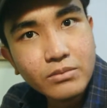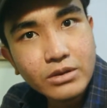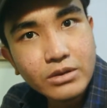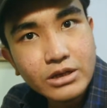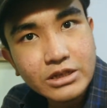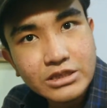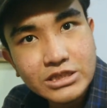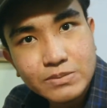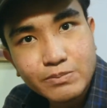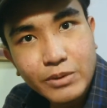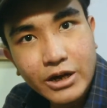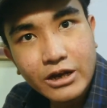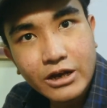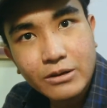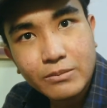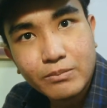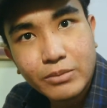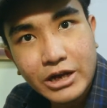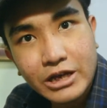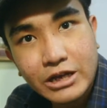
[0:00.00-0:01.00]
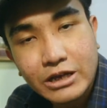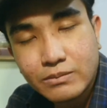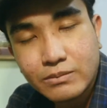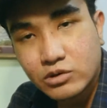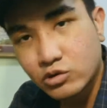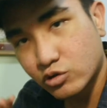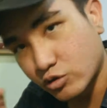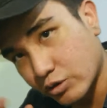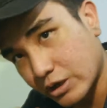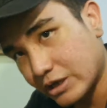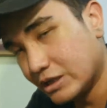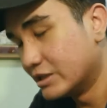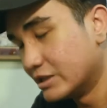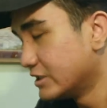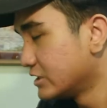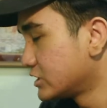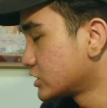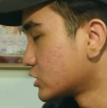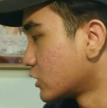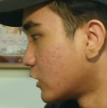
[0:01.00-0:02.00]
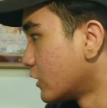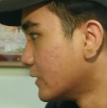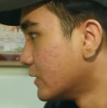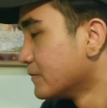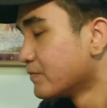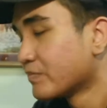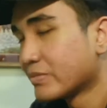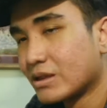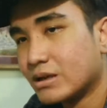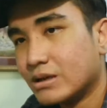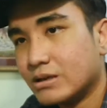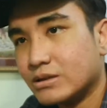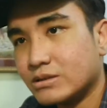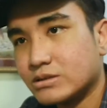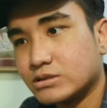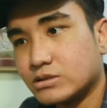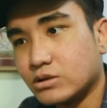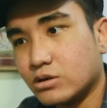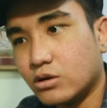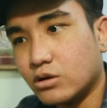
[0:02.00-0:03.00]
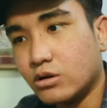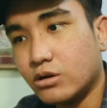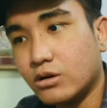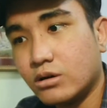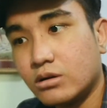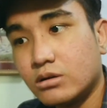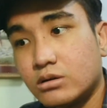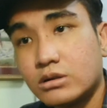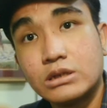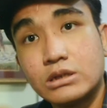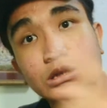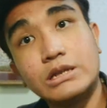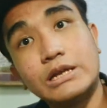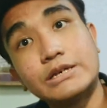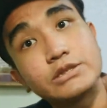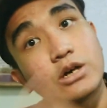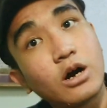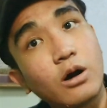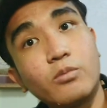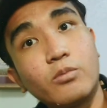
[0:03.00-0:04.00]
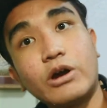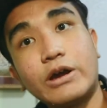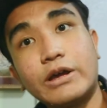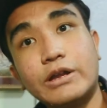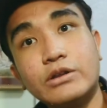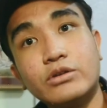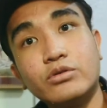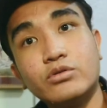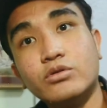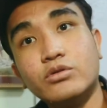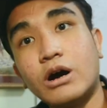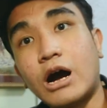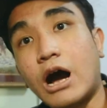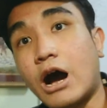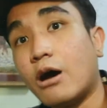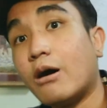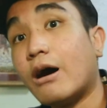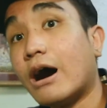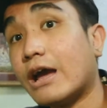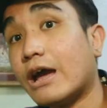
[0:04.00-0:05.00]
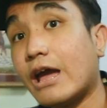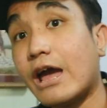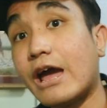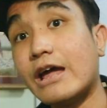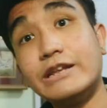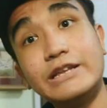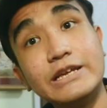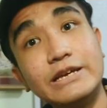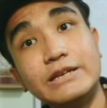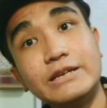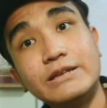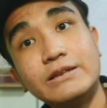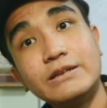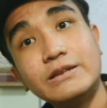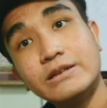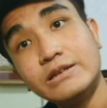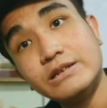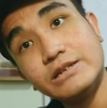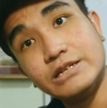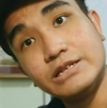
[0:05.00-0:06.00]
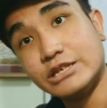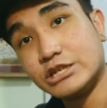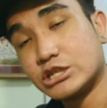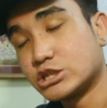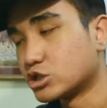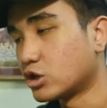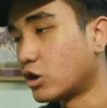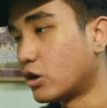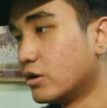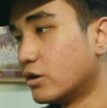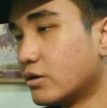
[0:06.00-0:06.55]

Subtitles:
inspired by him to create this shot. So let's hop right into how I edit this shot.